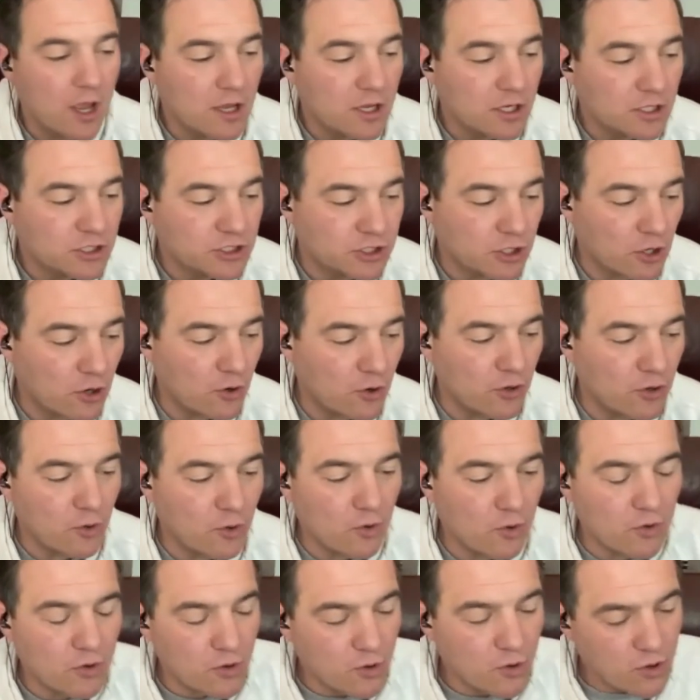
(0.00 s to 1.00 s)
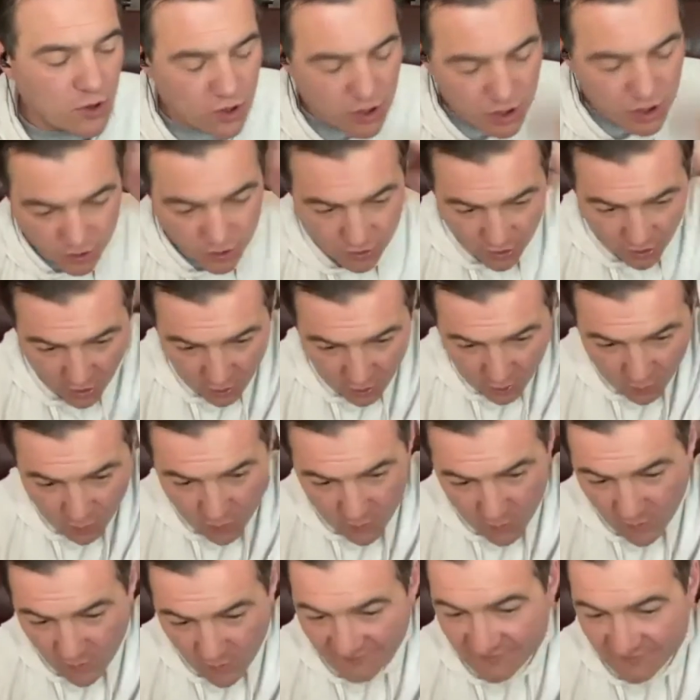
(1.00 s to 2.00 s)
So
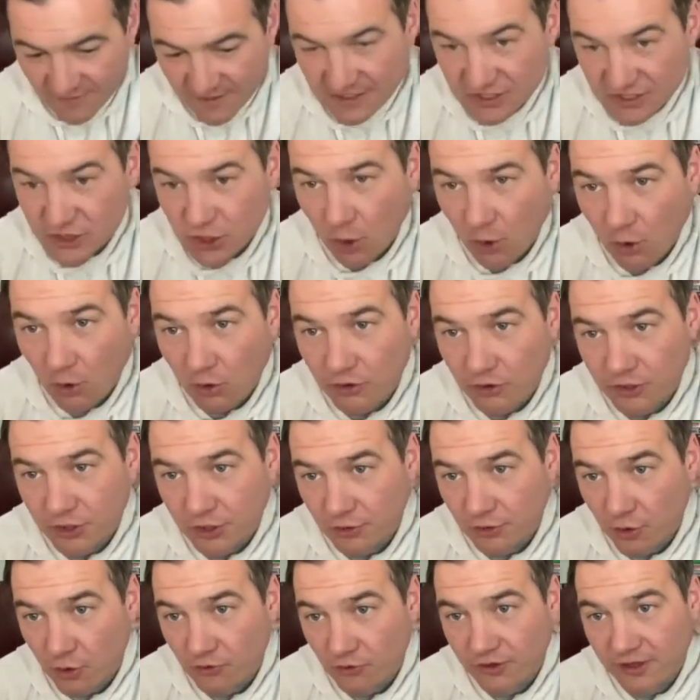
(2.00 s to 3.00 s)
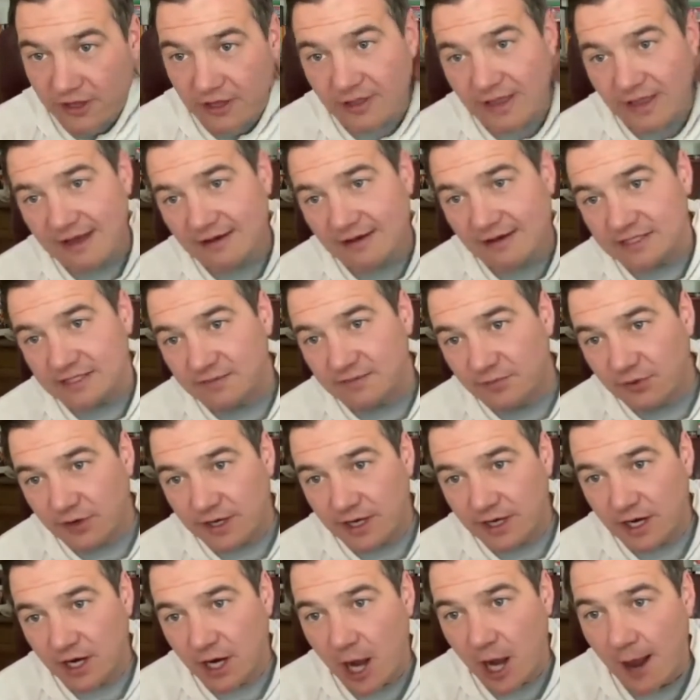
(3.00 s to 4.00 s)
we've been told you're only allowed to
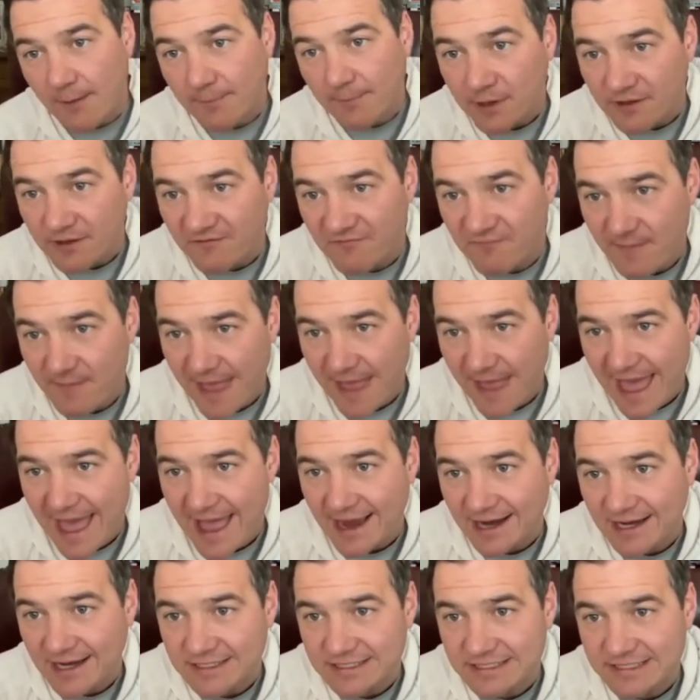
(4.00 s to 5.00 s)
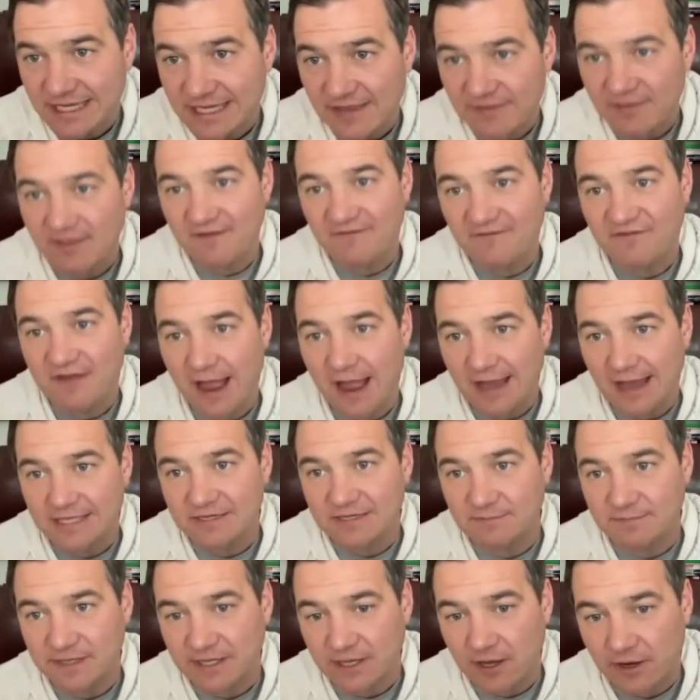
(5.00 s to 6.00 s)
bring a couple of bags and they've got to
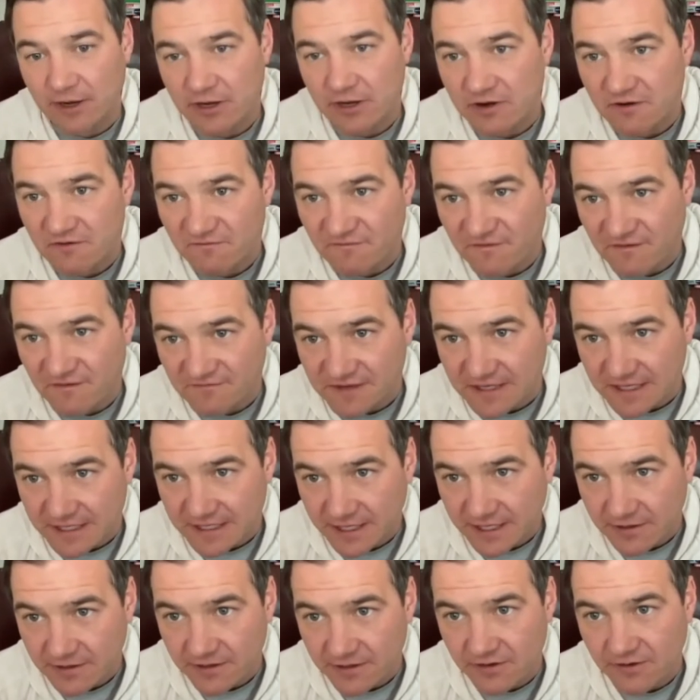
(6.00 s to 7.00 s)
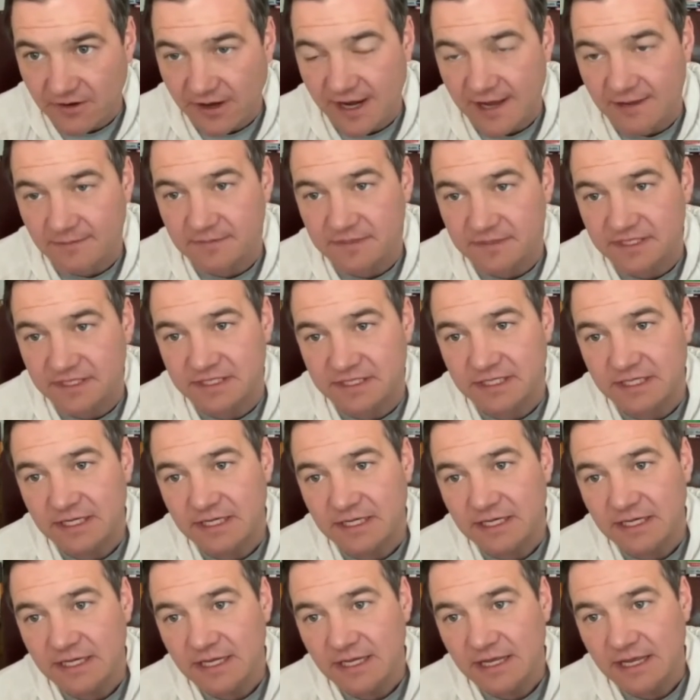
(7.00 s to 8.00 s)
be under 50 kilograms
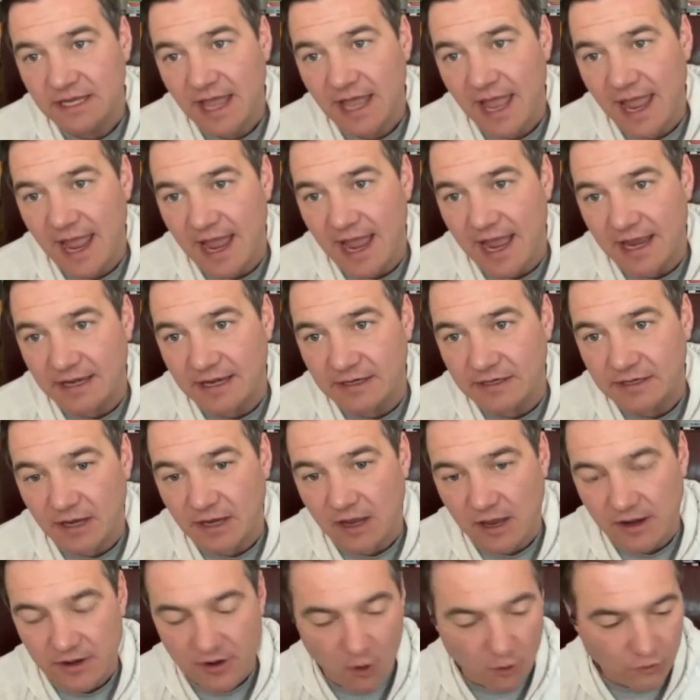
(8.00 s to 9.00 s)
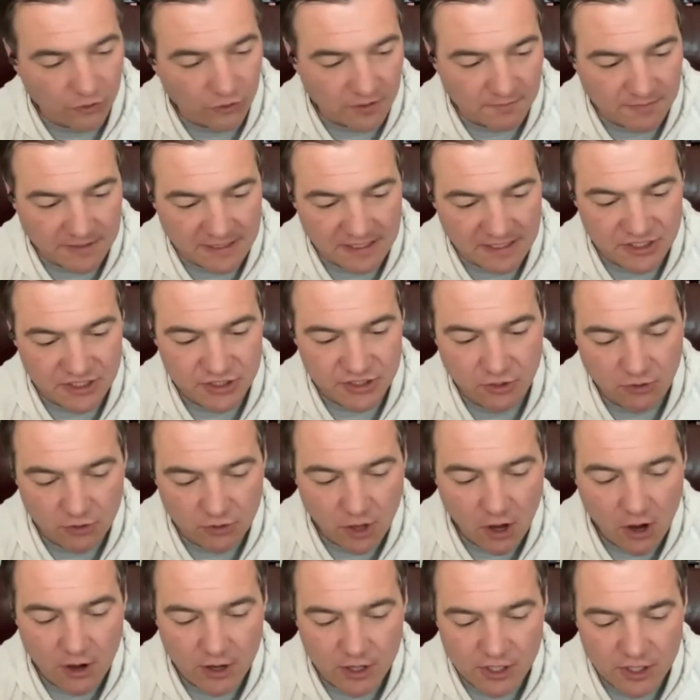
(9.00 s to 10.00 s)
and only be so
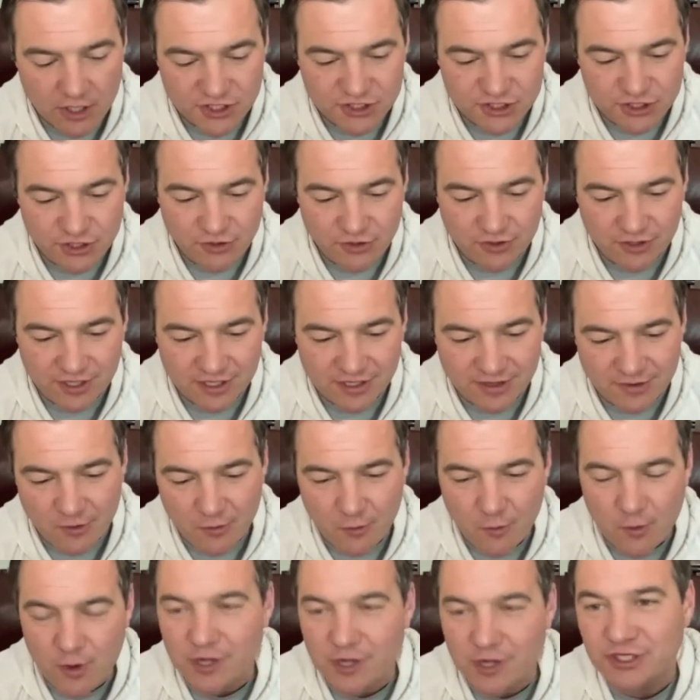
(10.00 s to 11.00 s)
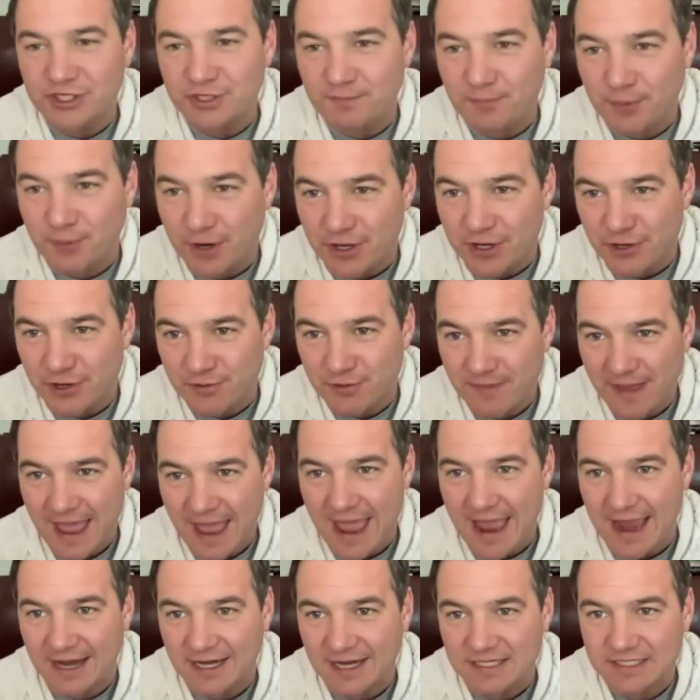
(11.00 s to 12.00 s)
large. So what did you put in your
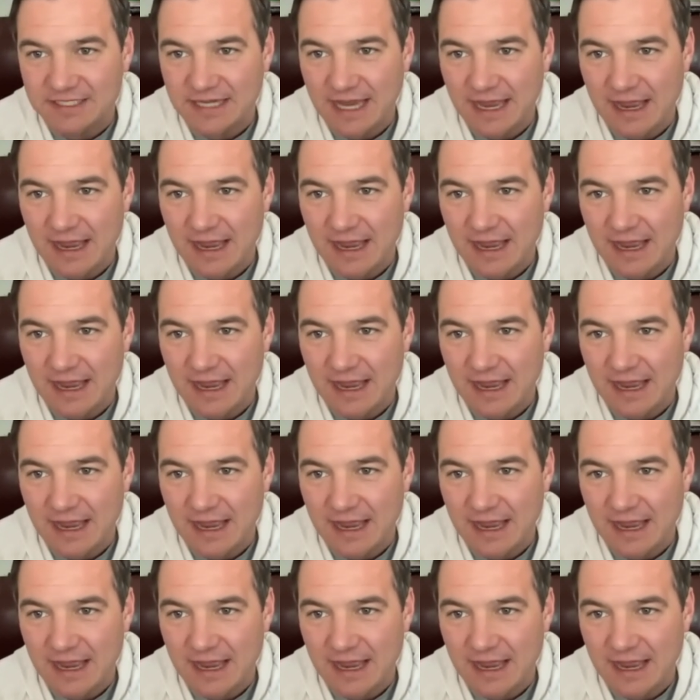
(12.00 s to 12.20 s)
bags?